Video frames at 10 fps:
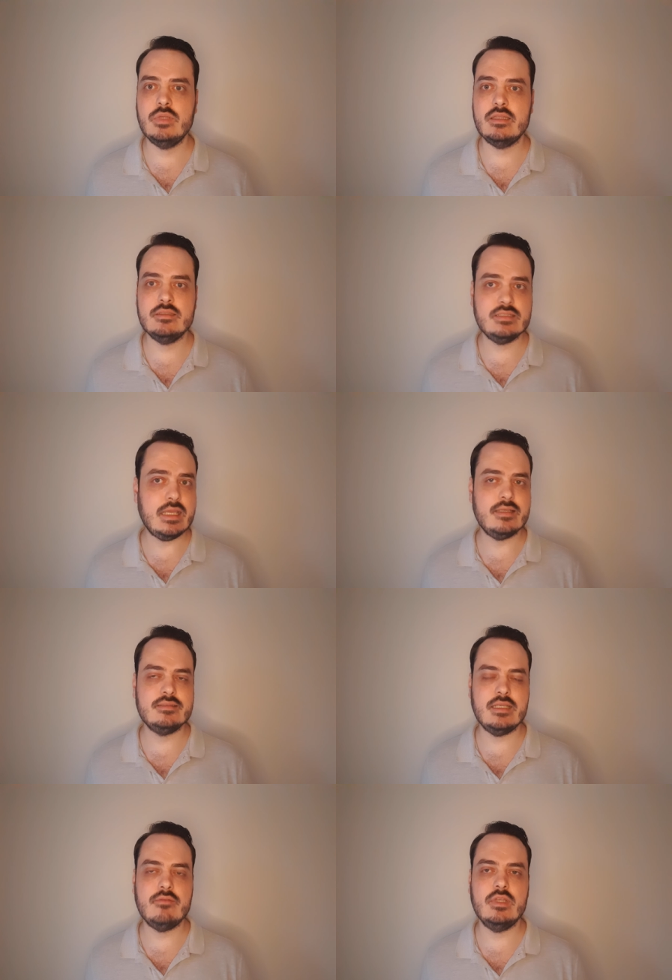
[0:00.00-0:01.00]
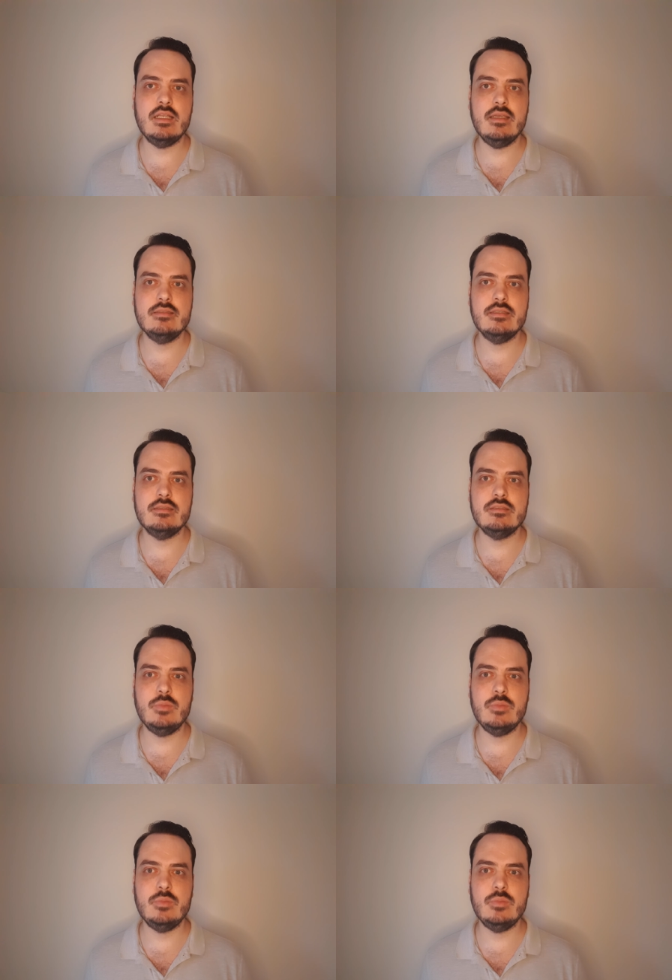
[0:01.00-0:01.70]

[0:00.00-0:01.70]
but sex definitely exists.